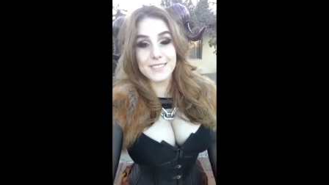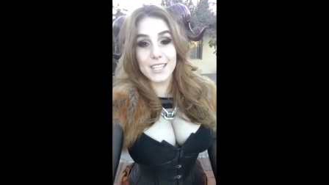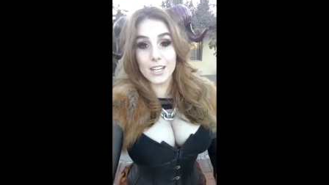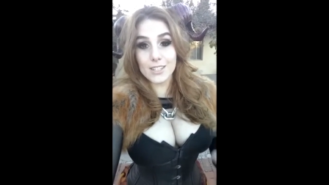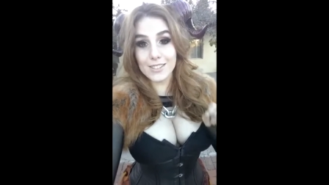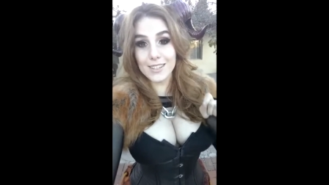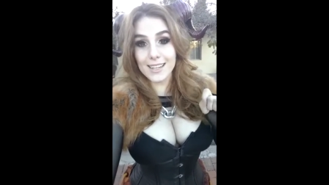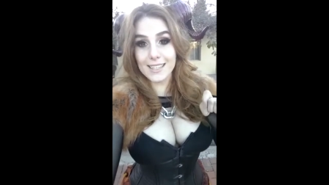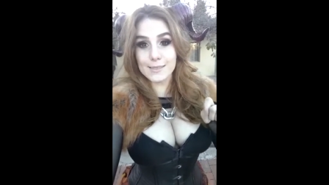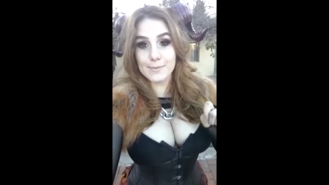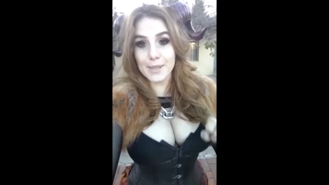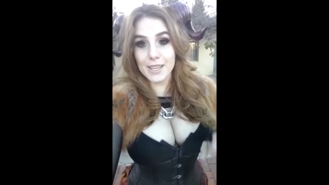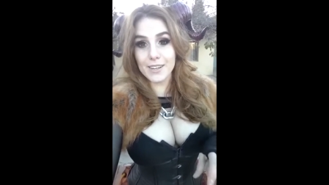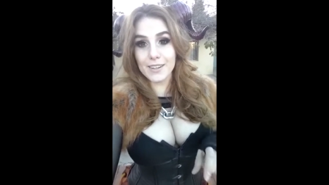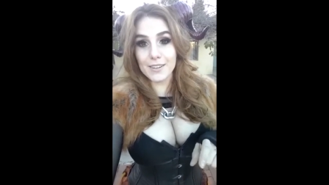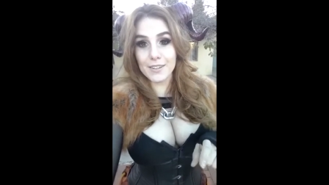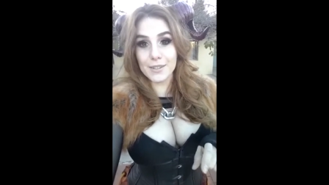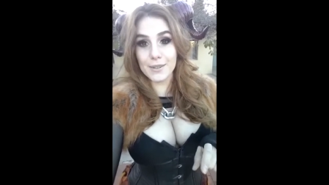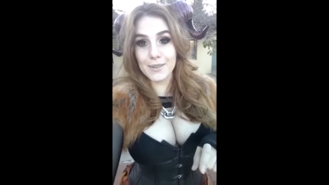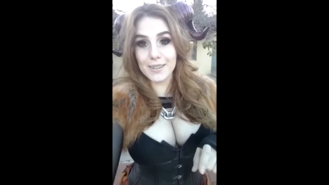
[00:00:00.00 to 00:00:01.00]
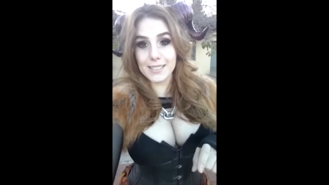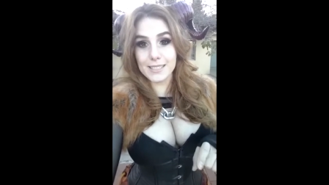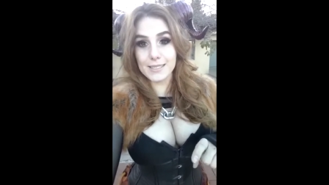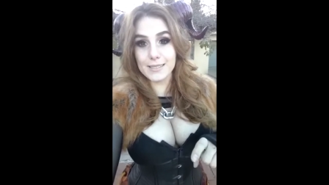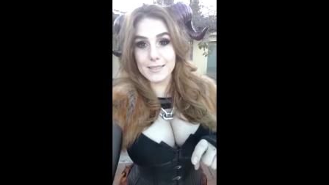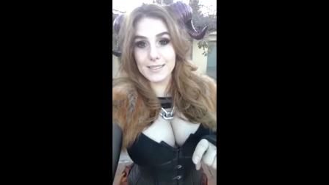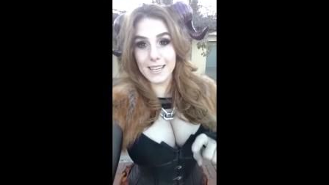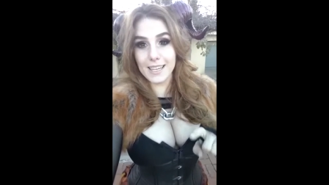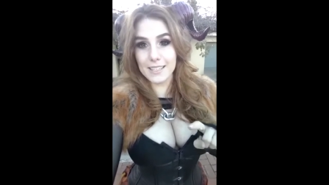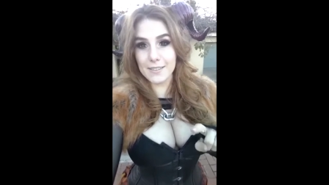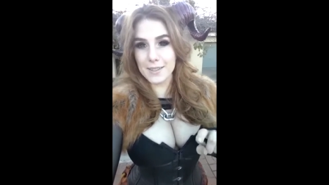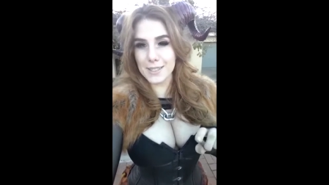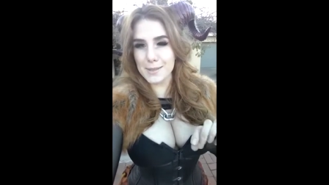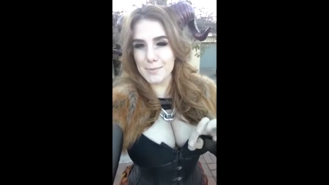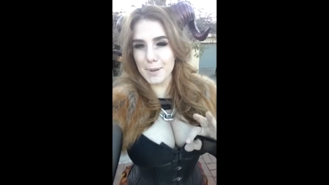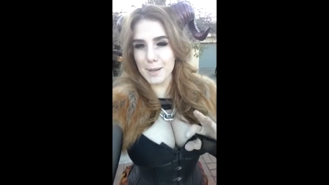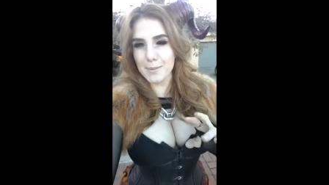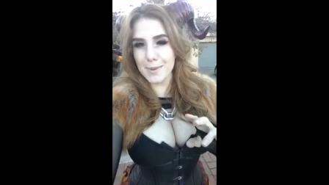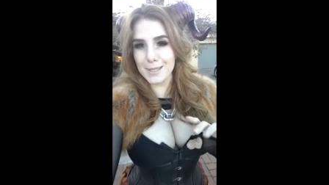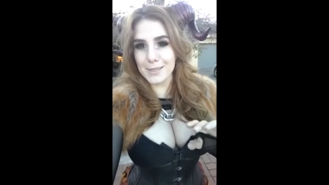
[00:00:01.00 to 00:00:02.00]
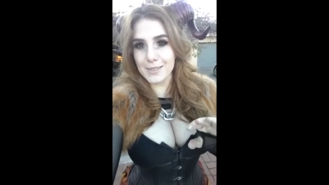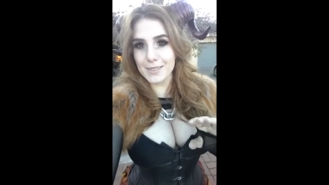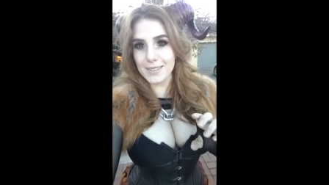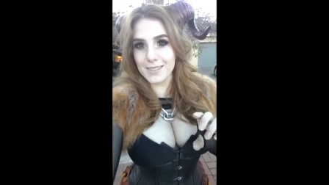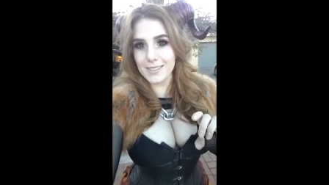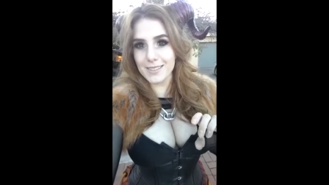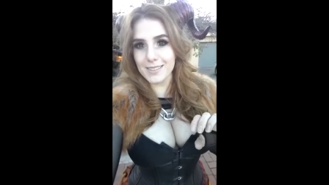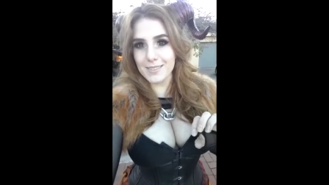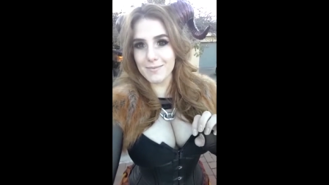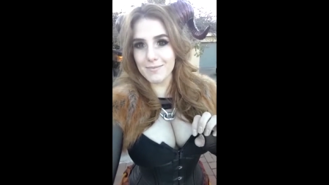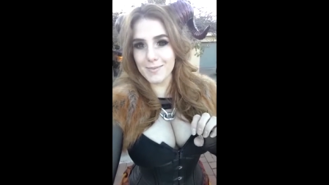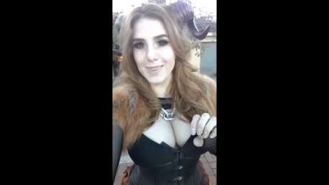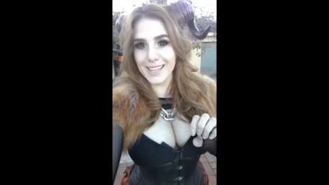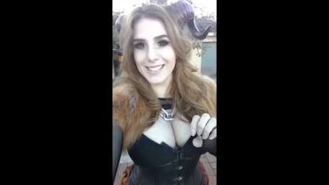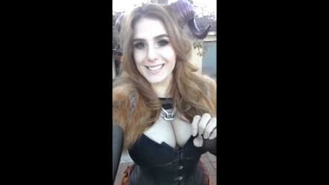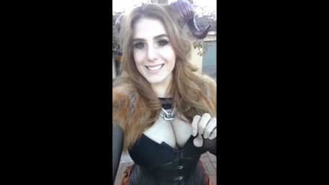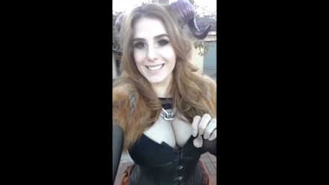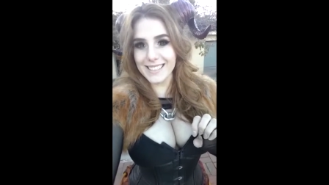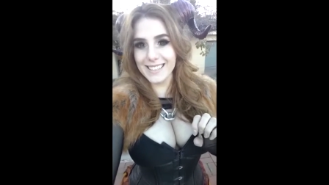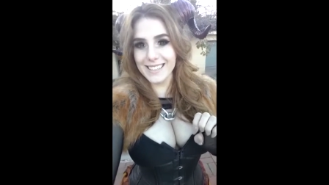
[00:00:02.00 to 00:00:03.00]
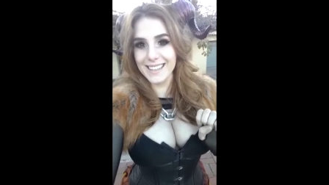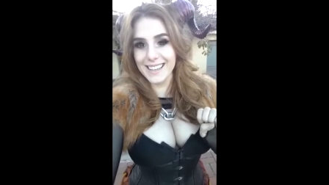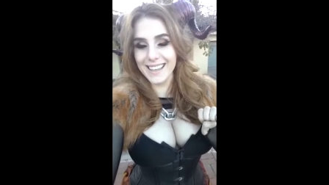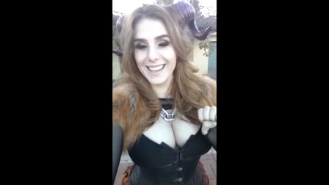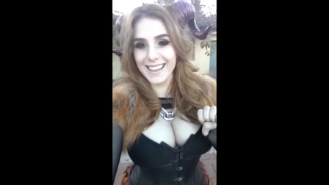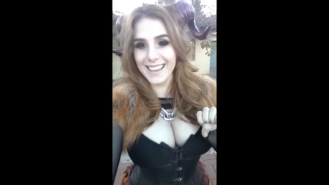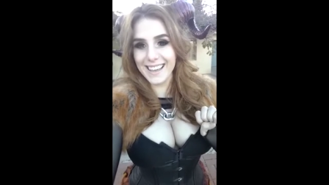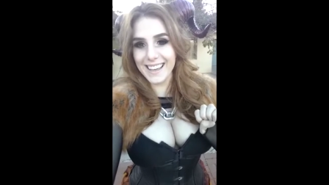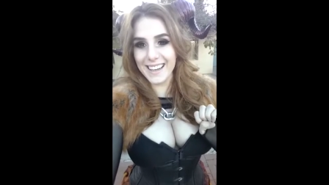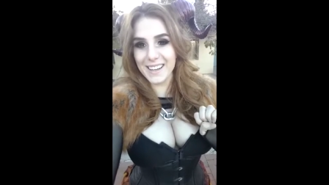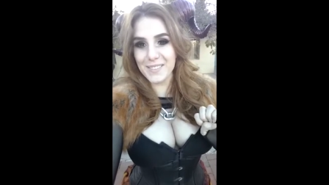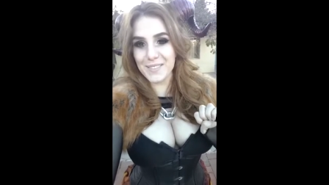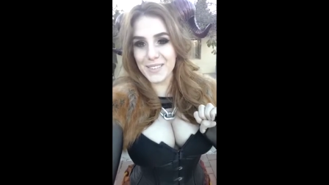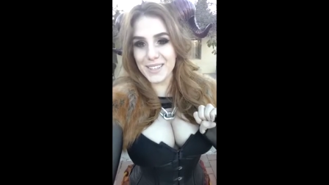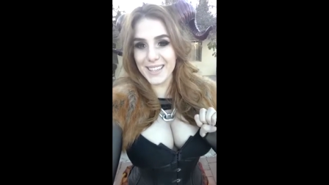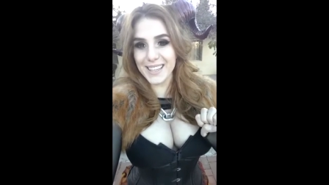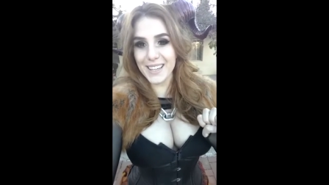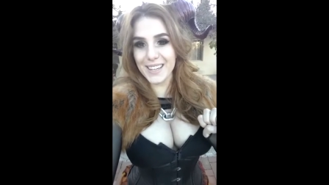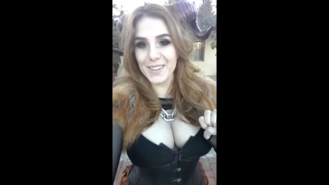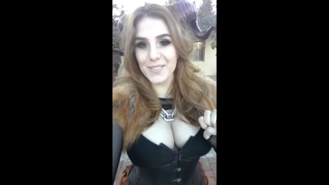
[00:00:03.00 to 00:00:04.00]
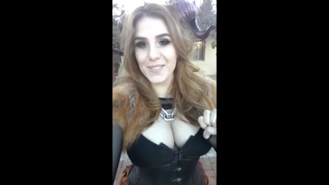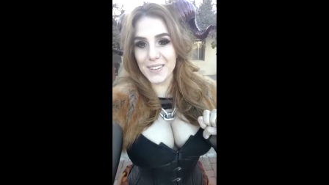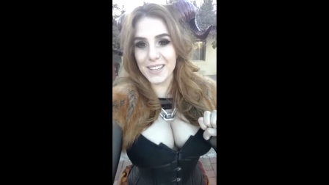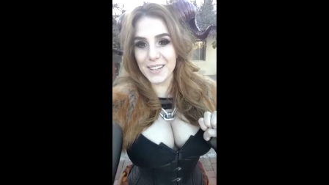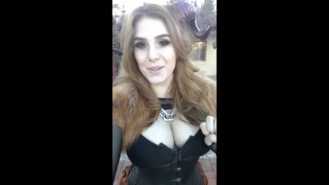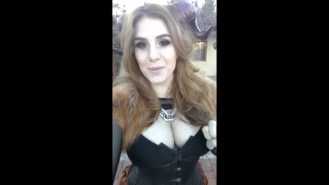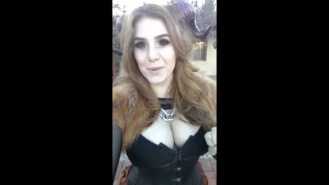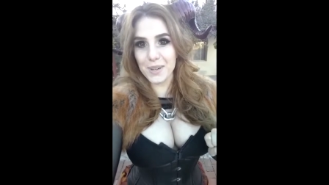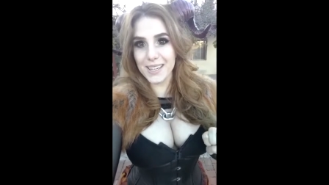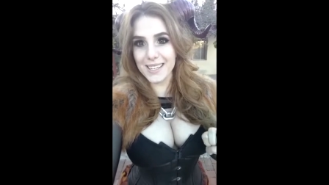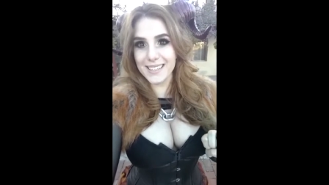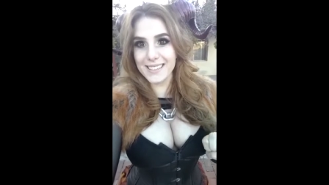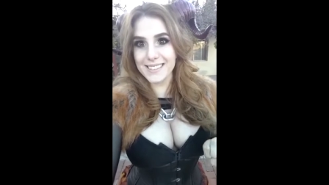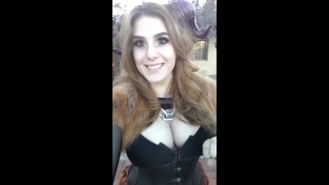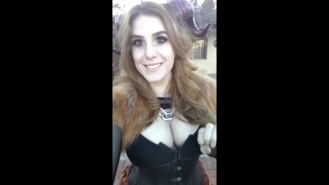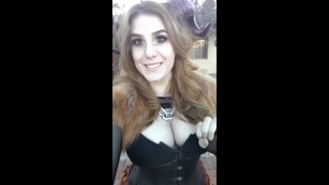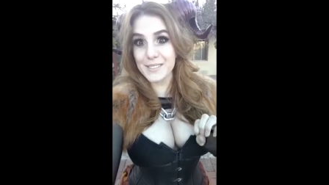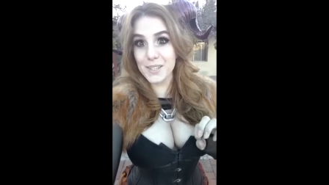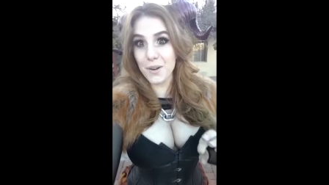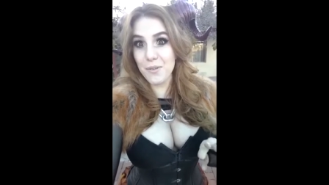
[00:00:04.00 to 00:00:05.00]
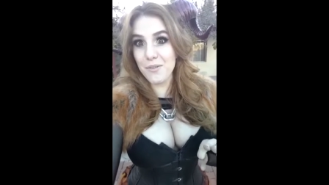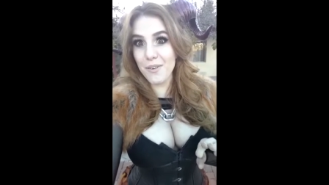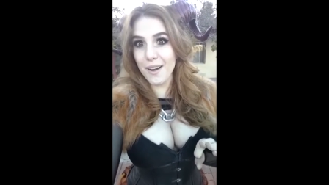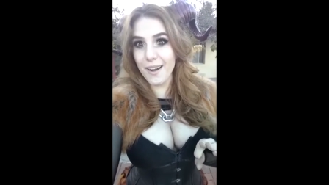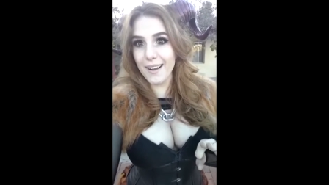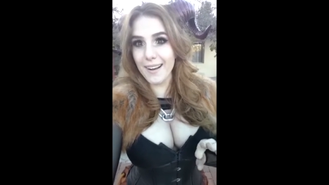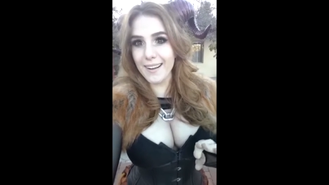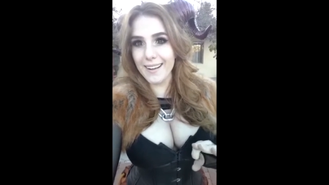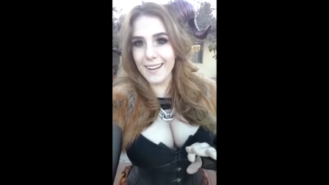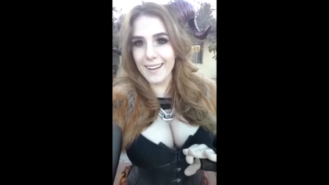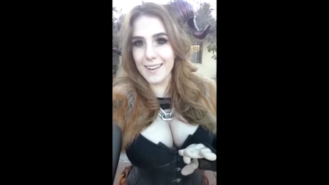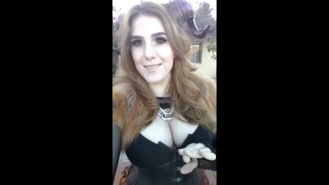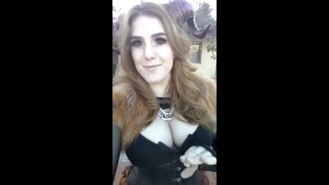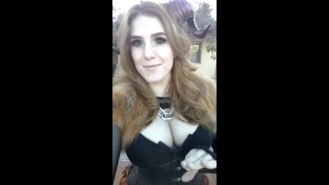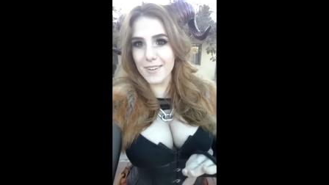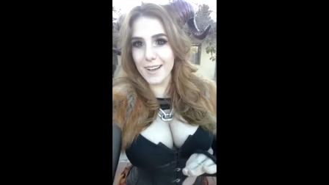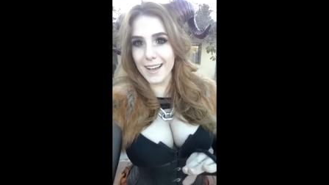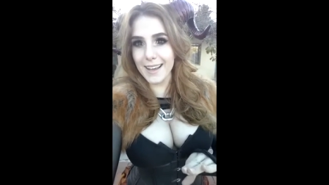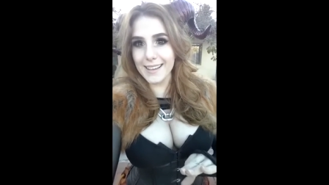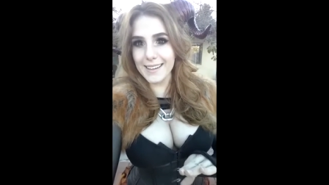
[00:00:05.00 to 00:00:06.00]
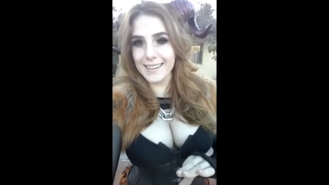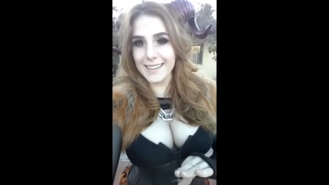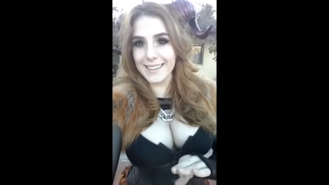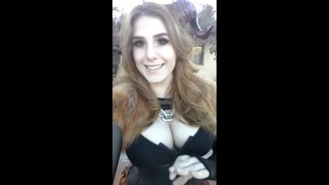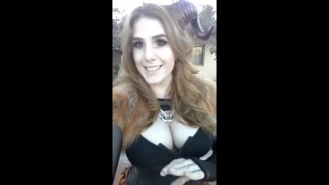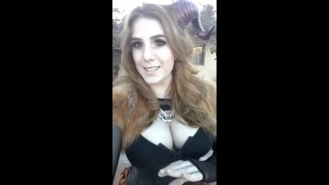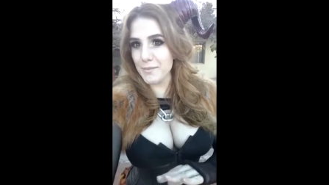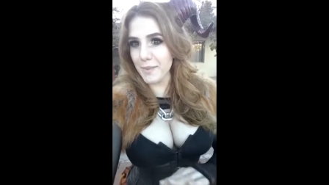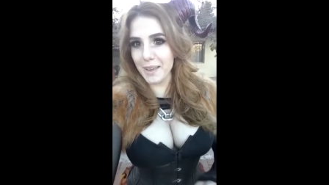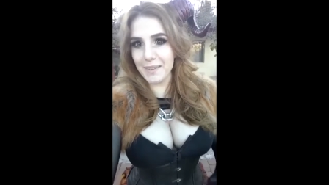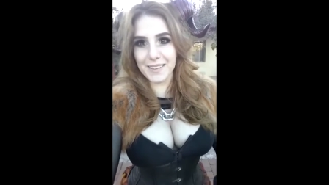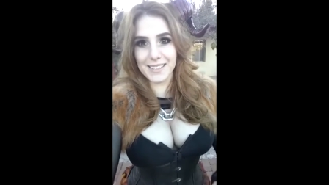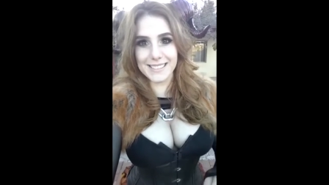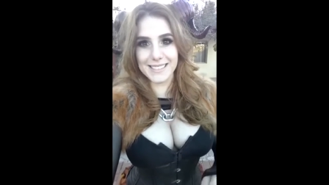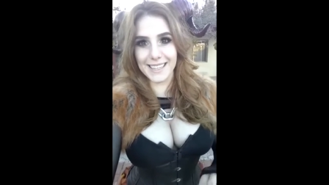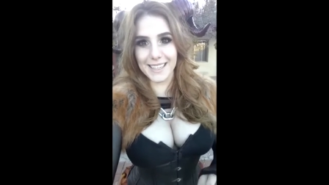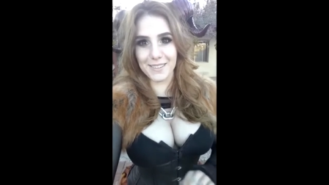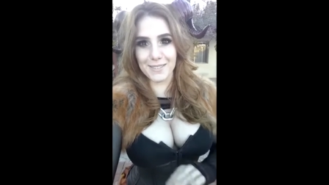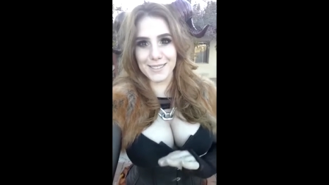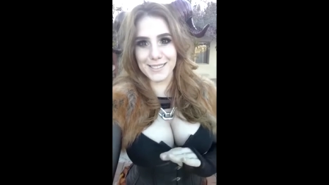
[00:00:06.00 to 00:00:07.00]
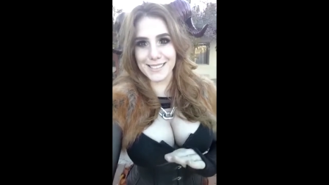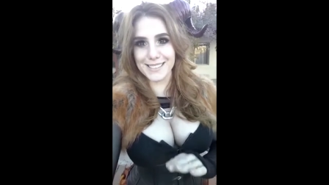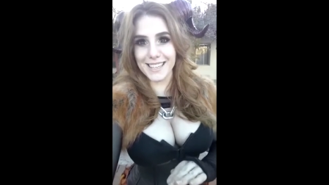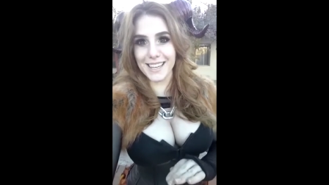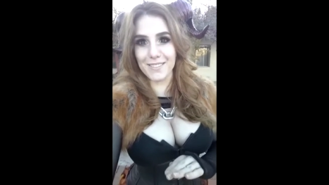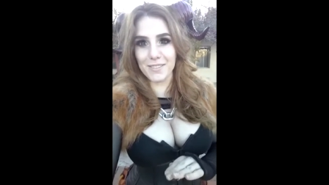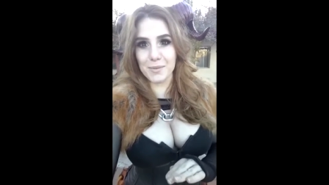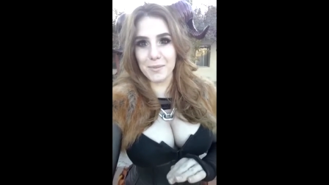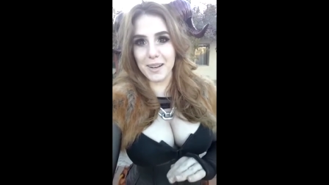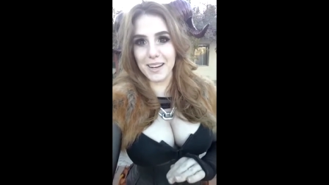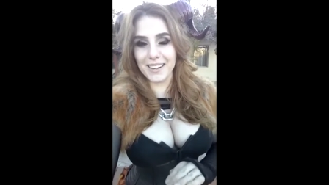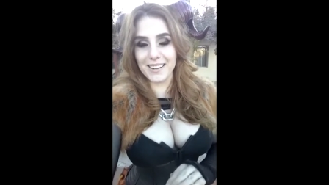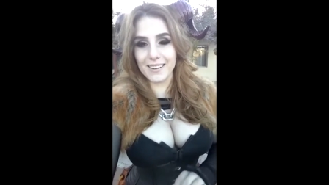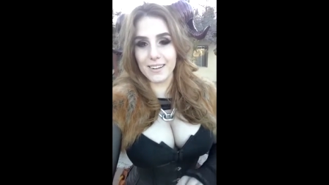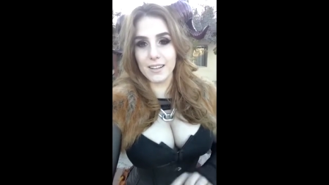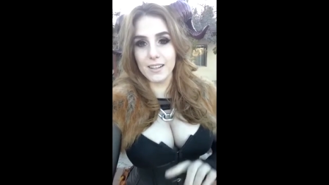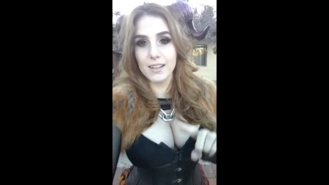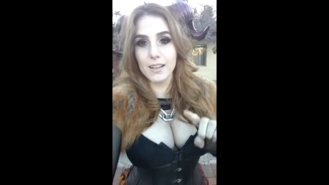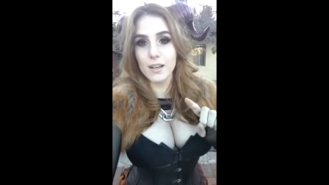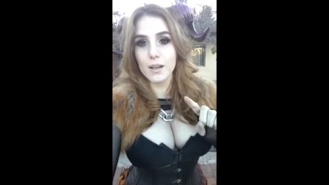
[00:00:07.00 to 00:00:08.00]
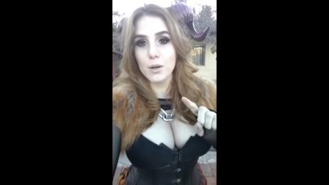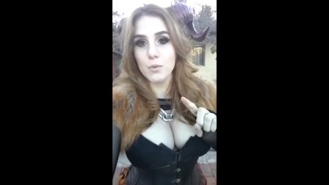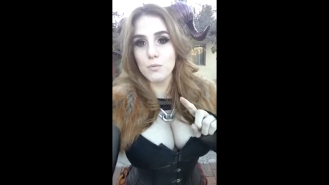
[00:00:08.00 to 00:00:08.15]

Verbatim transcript: Doctor has me on a new kind of experimental medicine, and I'm really hoping it'll work. So far, I'm fine. It didn't make me sick, which is kind of a miracle.